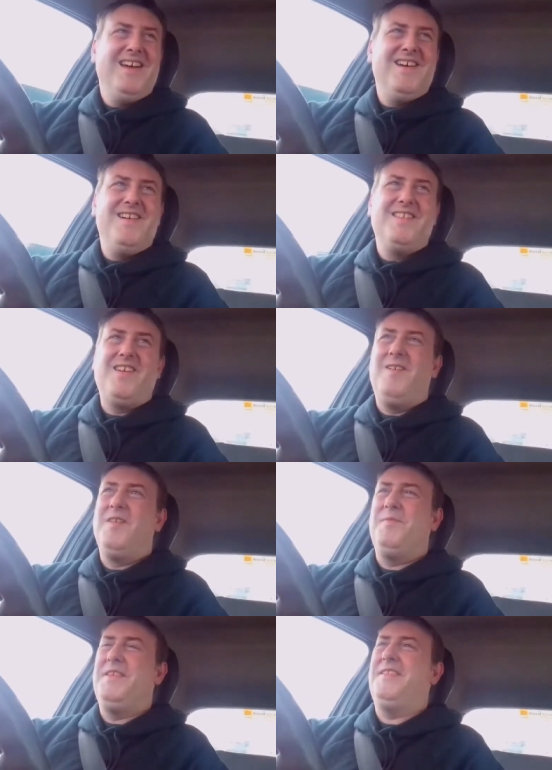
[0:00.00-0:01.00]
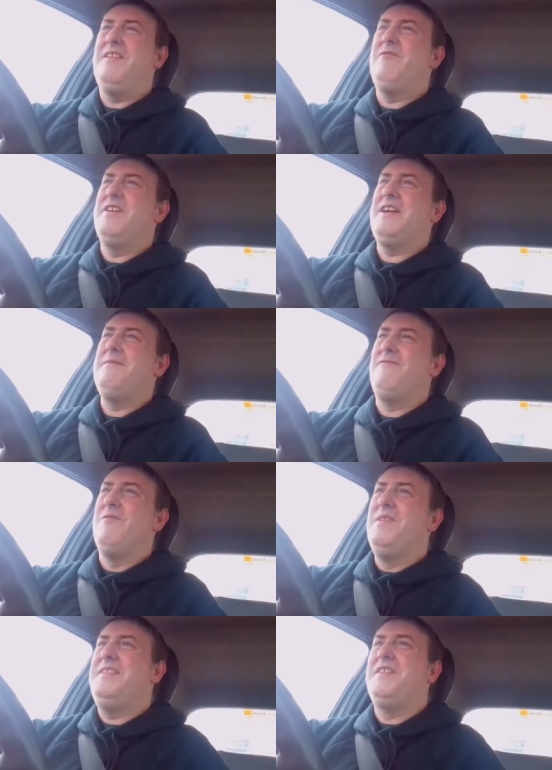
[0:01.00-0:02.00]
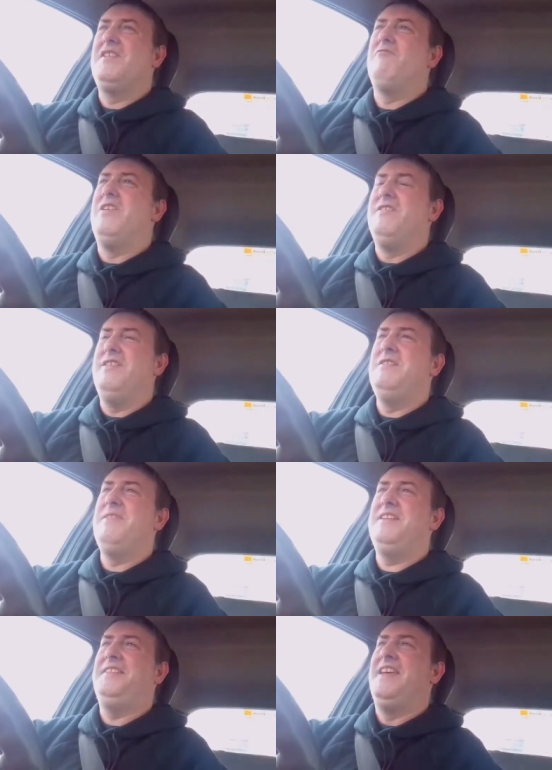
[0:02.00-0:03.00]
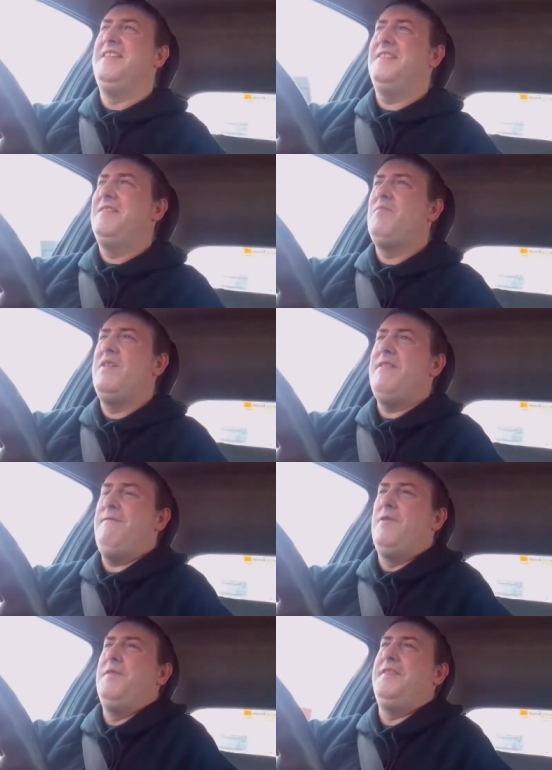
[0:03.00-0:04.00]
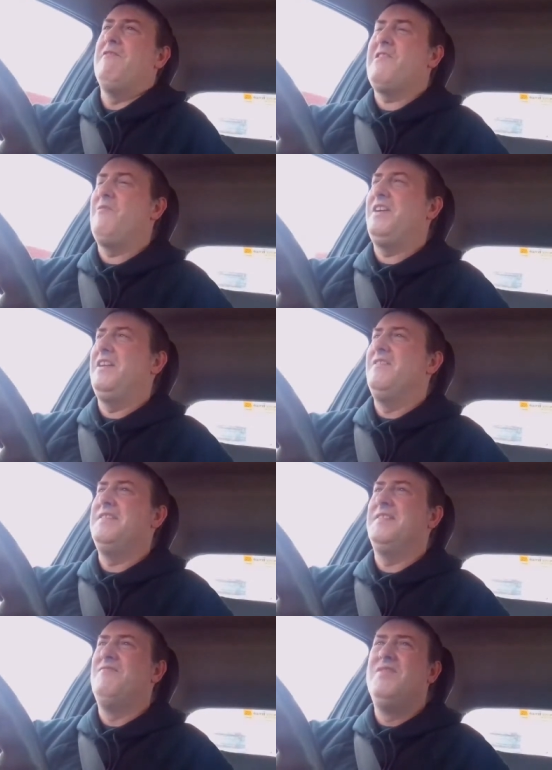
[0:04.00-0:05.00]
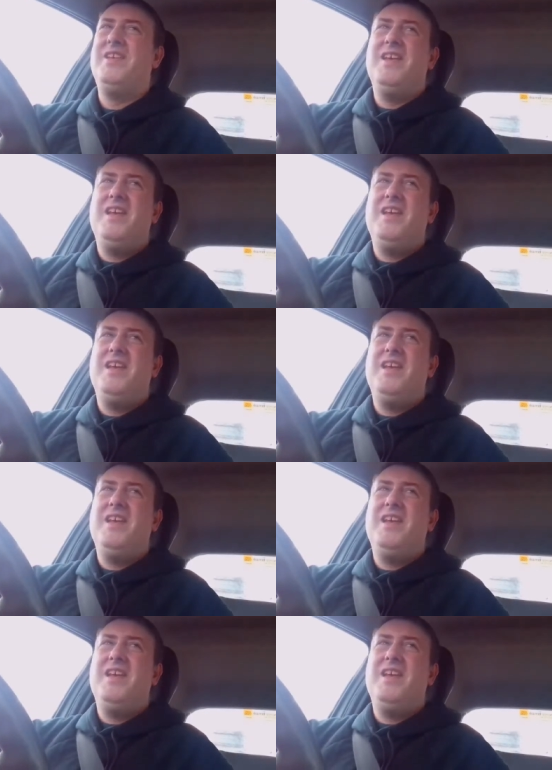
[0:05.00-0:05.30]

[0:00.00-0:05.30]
uh, don't ask me to say where it came from, but it's a good quote and it makes sense. By their fruits you shall recognise them.